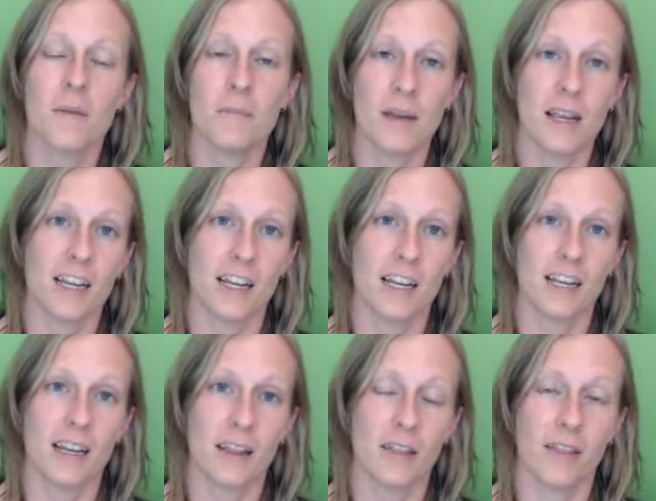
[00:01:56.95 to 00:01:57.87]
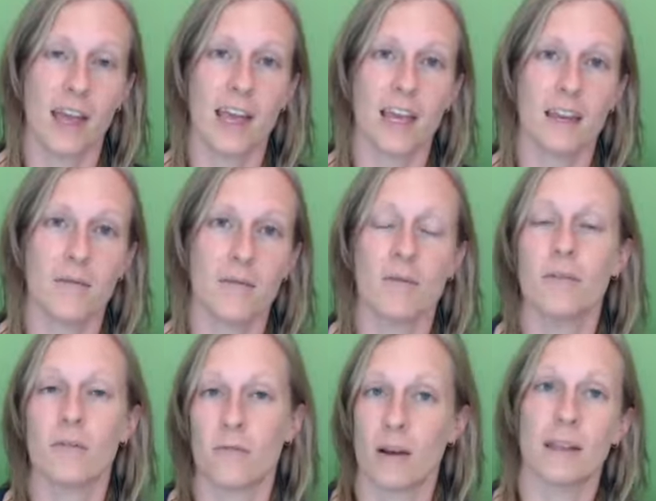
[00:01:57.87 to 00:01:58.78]
meaning they,
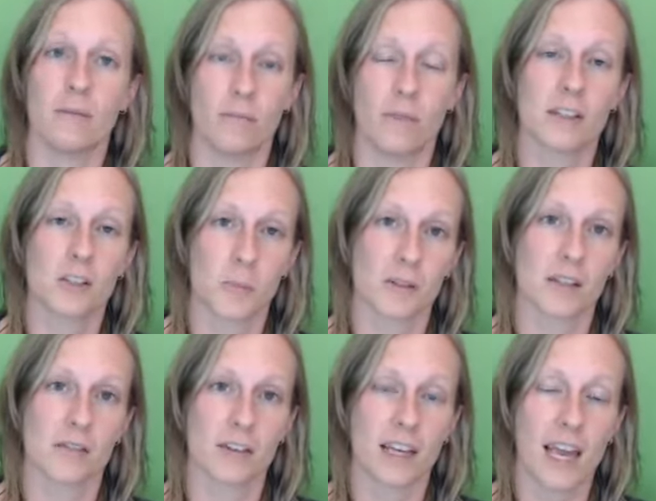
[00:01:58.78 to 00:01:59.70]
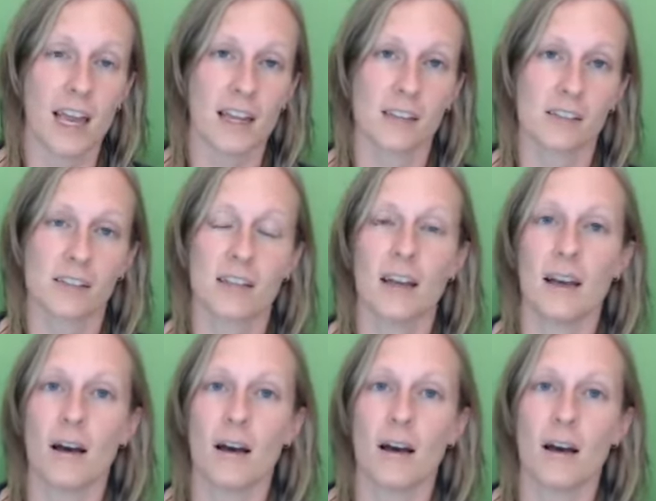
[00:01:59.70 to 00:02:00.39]
in this specific case,